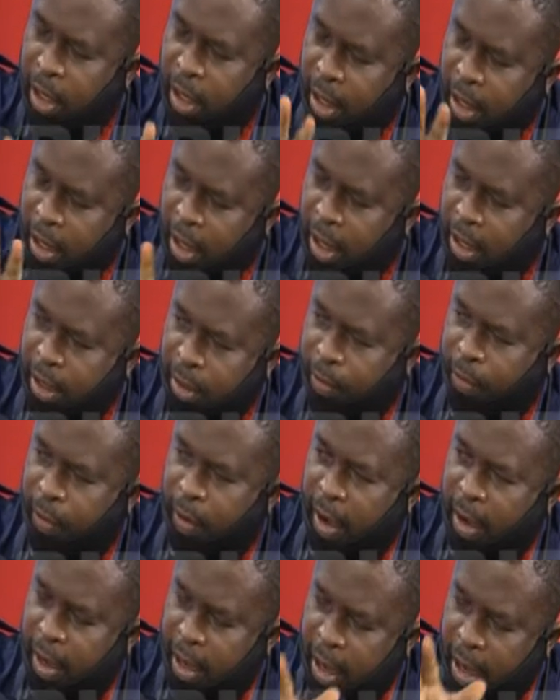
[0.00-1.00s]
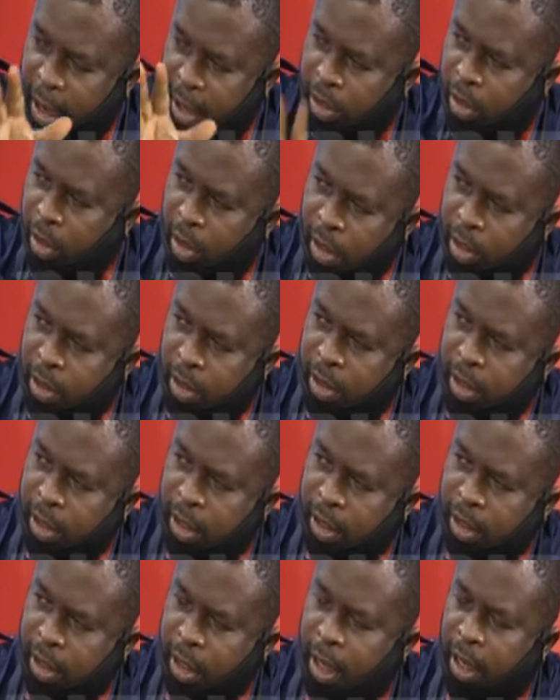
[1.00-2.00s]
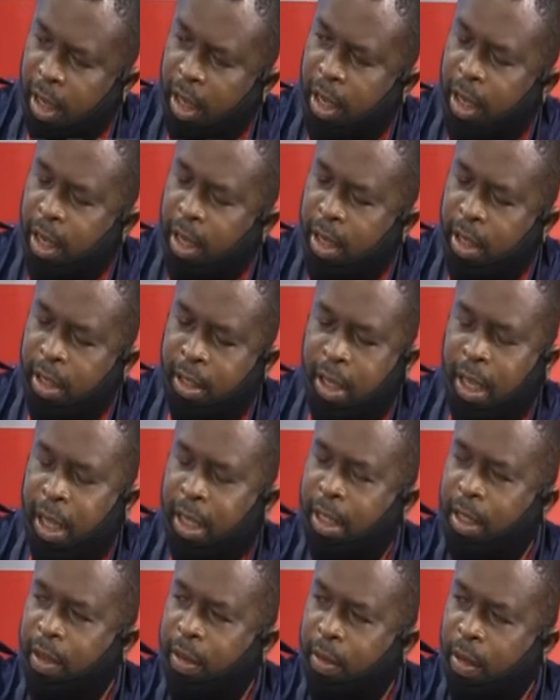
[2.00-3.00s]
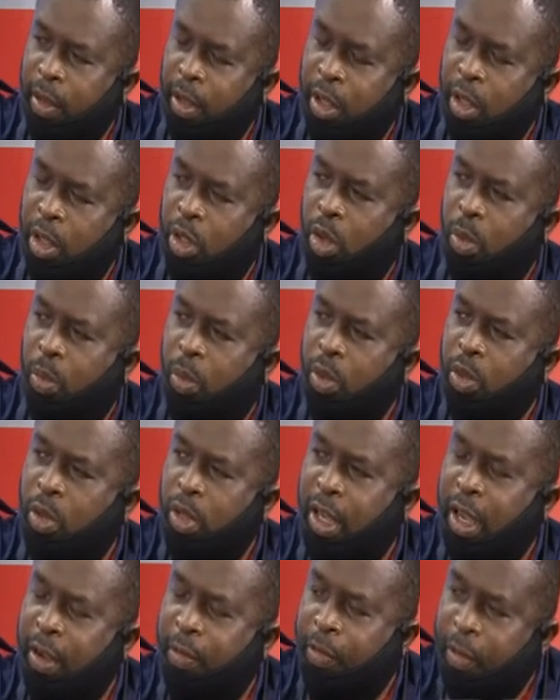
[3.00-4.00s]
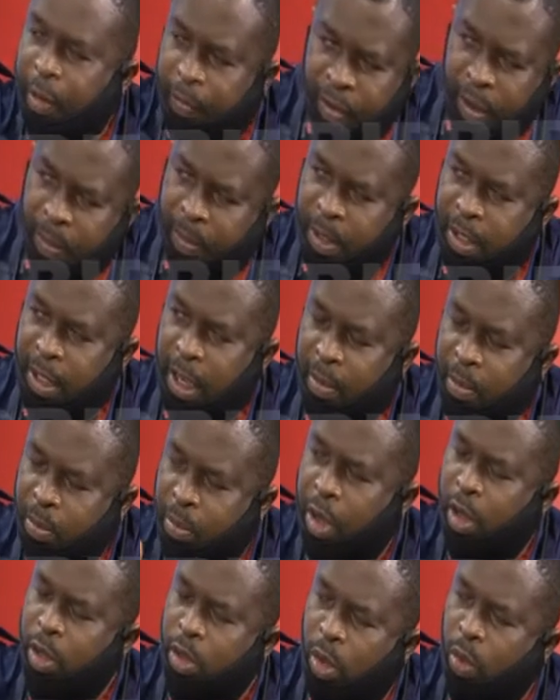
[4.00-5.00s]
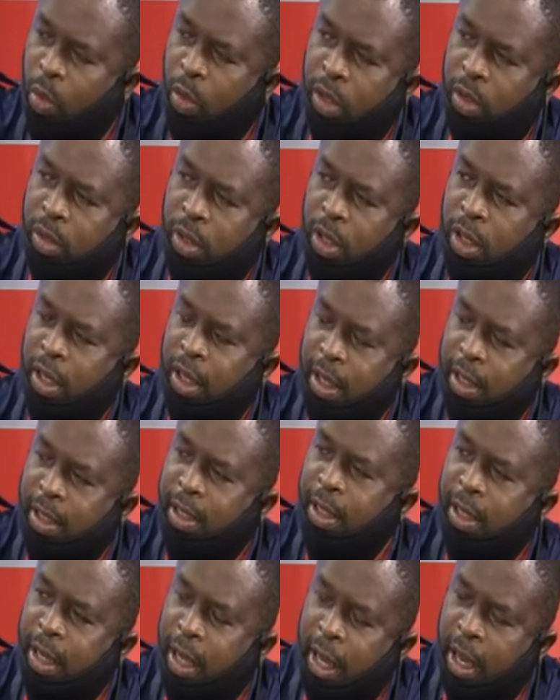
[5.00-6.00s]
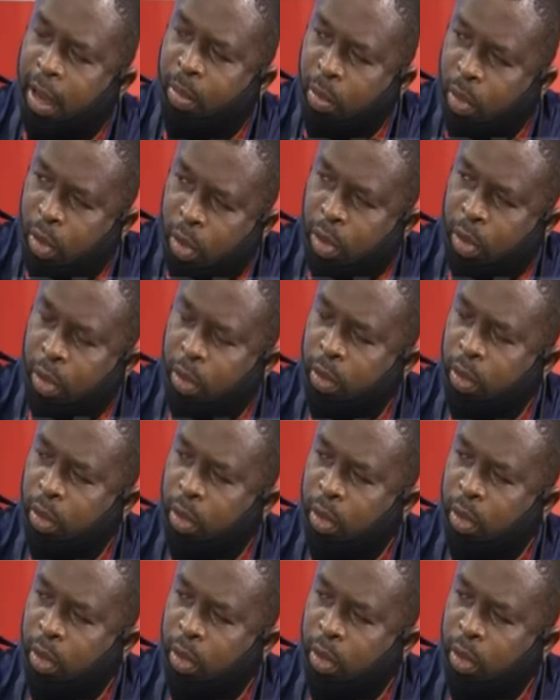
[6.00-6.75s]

classified isolation center is getting, supposed to get 50% based on what is in the MOU,